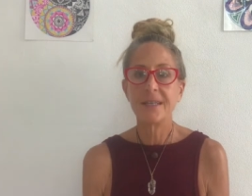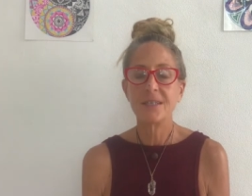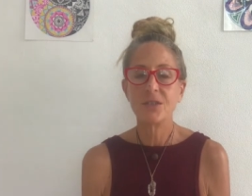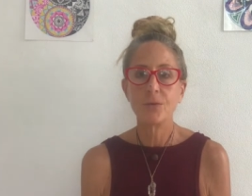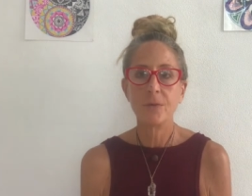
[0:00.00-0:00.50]
it's
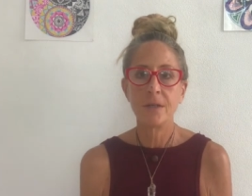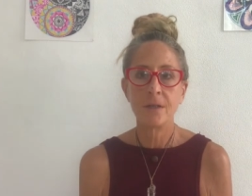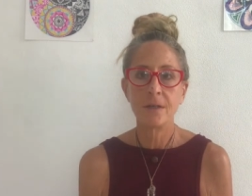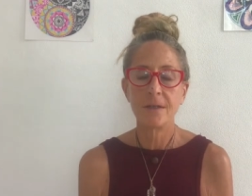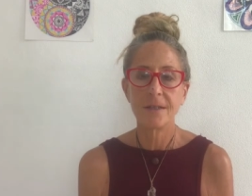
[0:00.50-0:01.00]
a
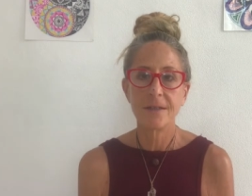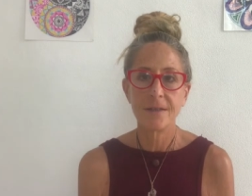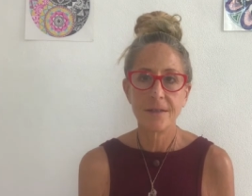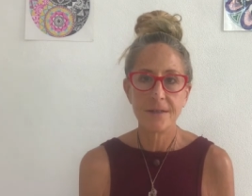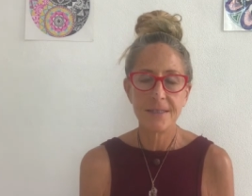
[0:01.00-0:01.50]
real
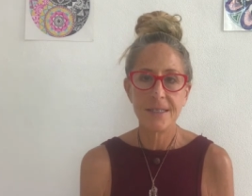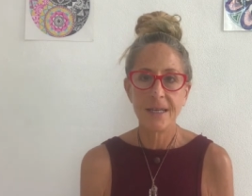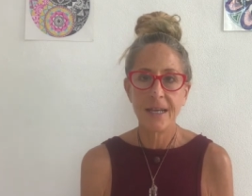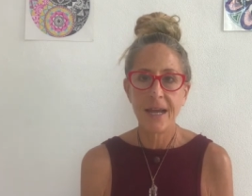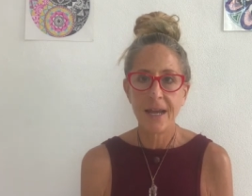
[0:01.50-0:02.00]

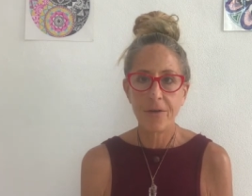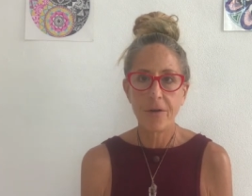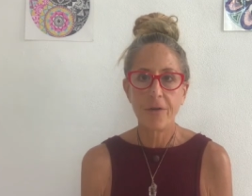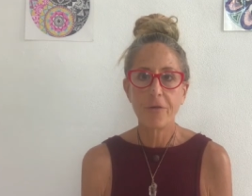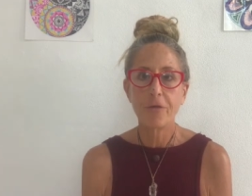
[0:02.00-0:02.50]
DNA
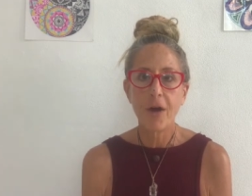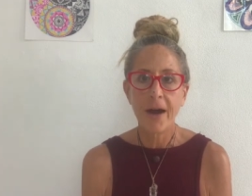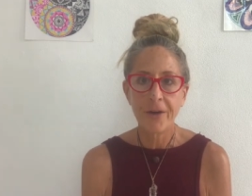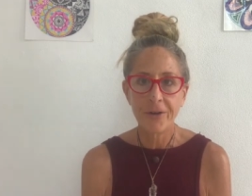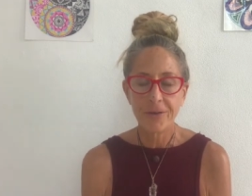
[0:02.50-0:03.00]

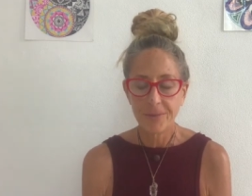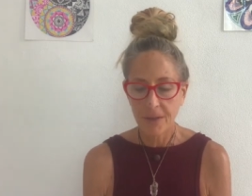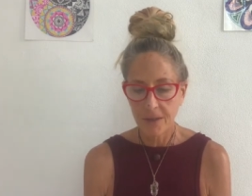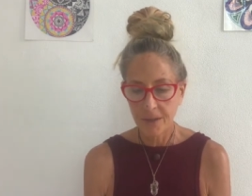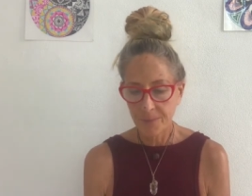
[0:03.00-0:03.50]
fryer.
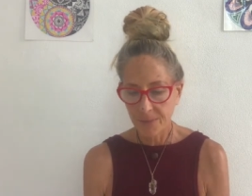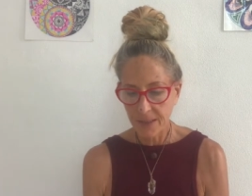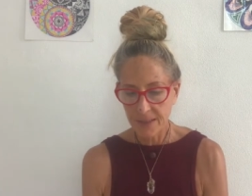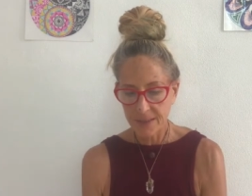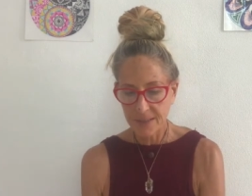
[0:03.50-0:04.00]
Um,
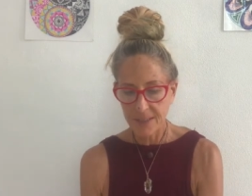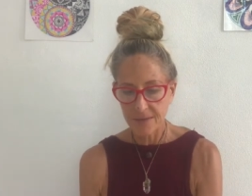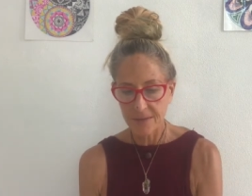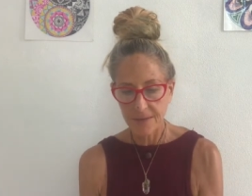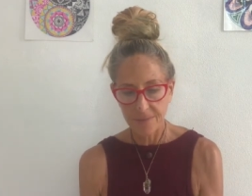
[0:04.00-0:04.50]
it's
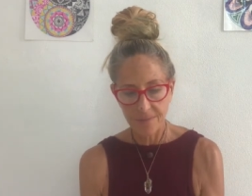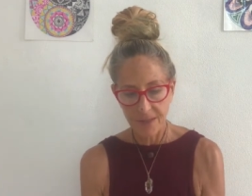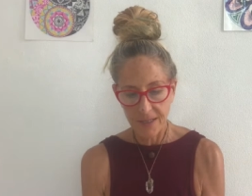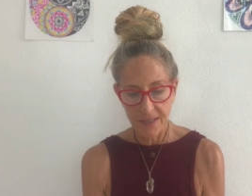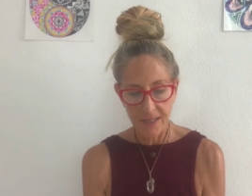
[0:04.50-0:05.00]

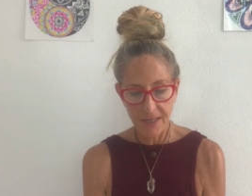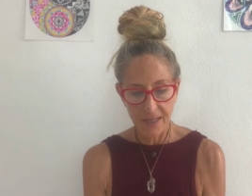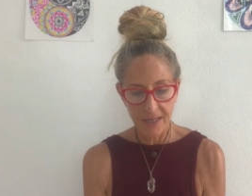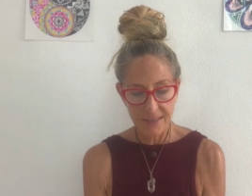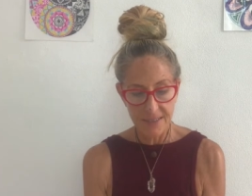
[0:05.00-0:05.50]

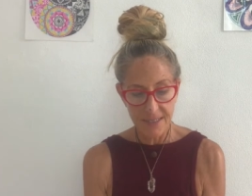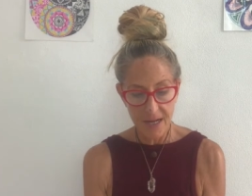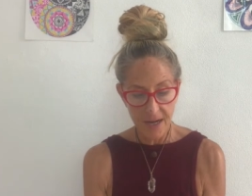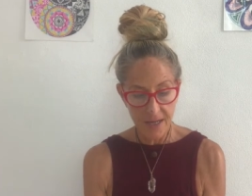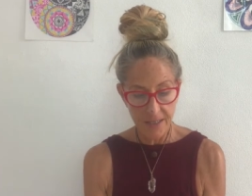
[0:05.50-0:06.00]
it's
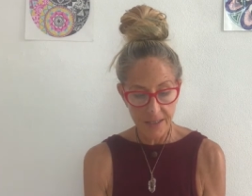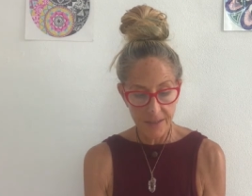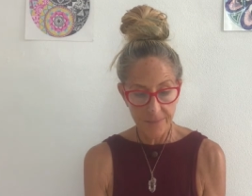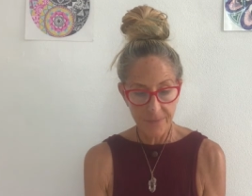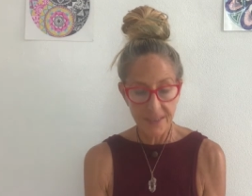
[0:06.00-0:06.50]
not
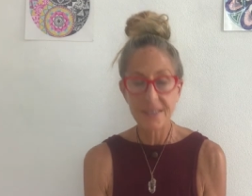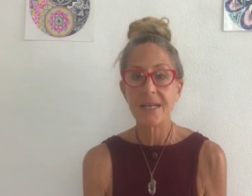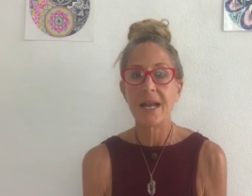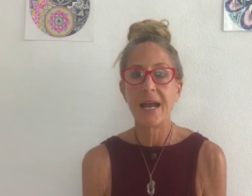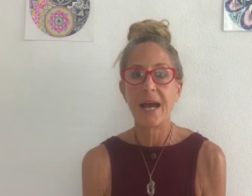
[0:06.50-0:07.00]
um, it's
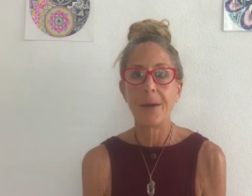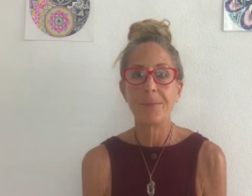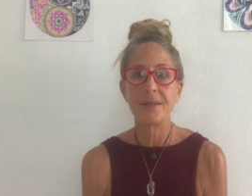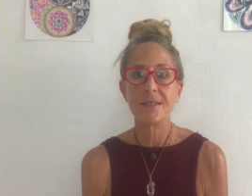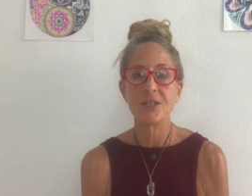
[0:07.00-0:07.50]
not a
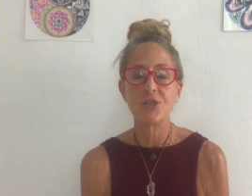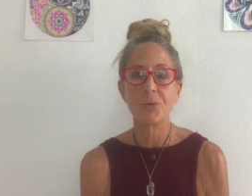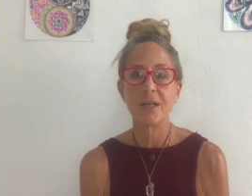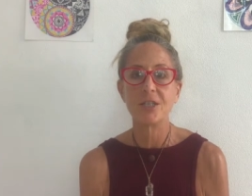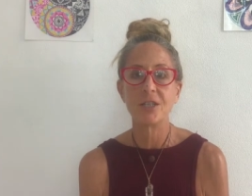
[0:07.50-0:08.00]
happy
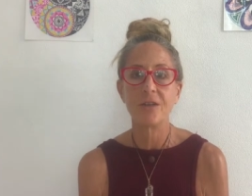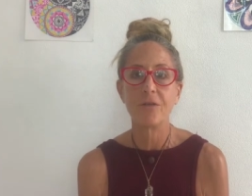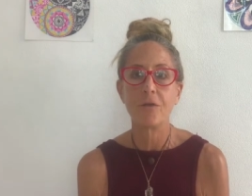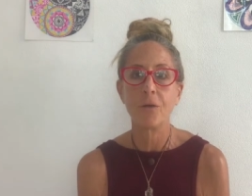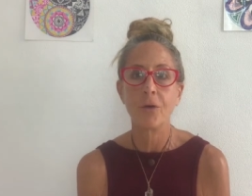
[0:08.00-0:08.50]
situation
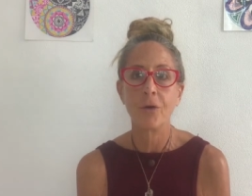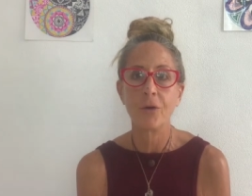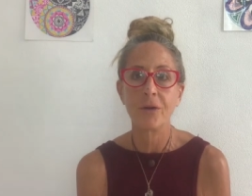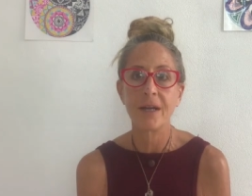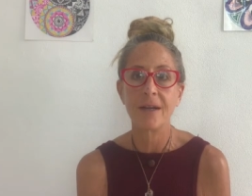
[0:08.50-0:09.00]
for
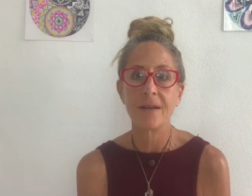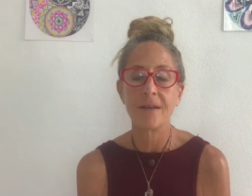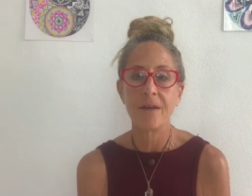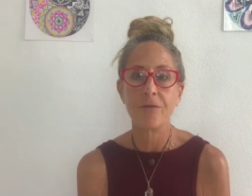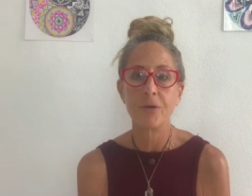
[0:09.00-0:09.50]
organic
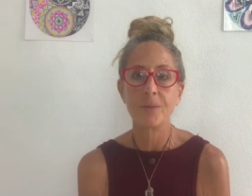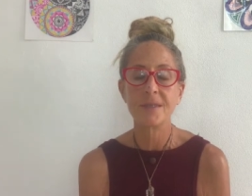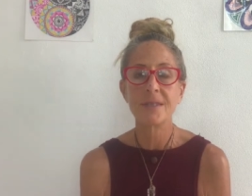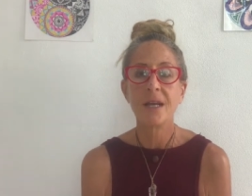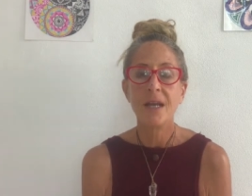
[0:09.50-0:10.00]
life
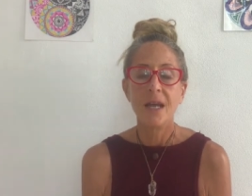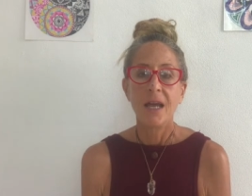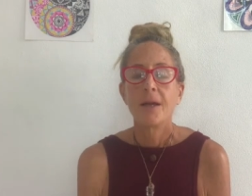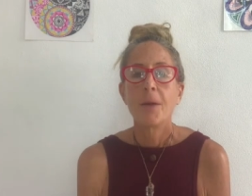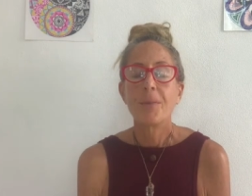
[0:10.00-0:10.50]
forms.
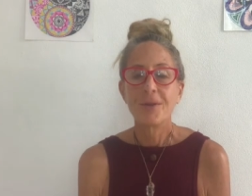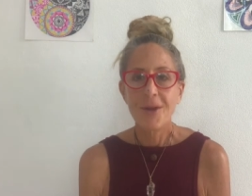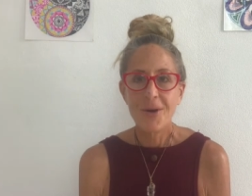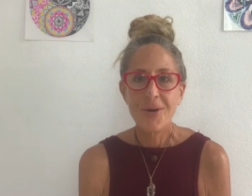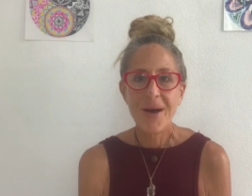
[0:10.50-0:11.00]

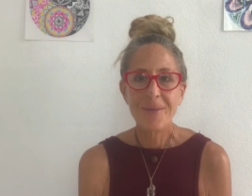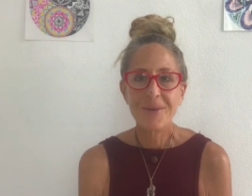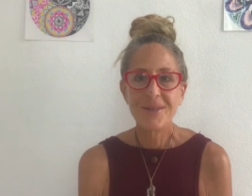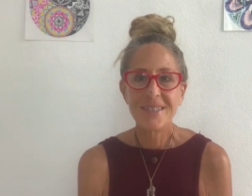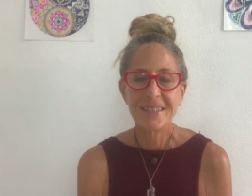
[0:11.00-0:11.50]
Below, I'm
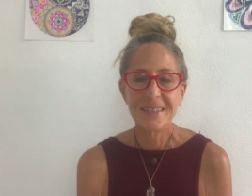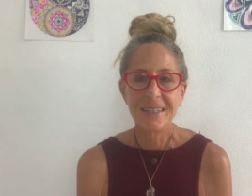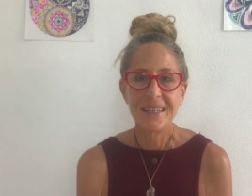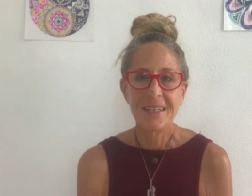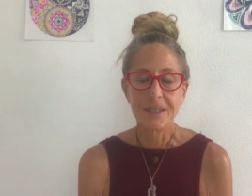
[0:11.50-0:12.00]
going to
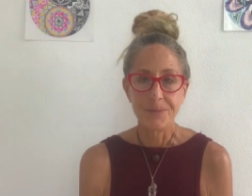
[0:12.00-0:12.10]
link